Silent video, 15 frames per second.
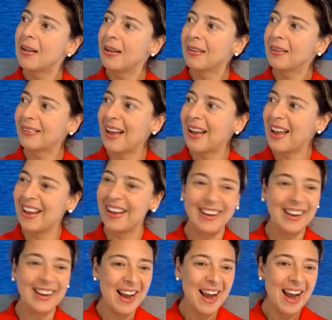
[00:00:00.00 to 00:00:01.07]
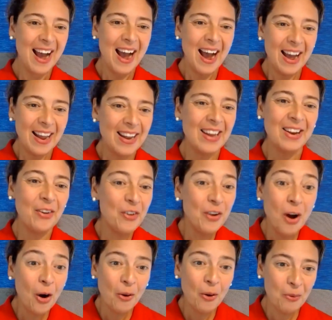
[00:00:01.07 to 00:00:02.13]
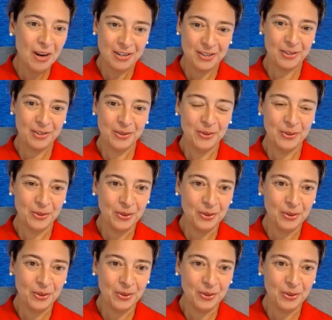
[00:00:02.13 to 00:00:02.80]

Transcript: let's say, they don't know what to do.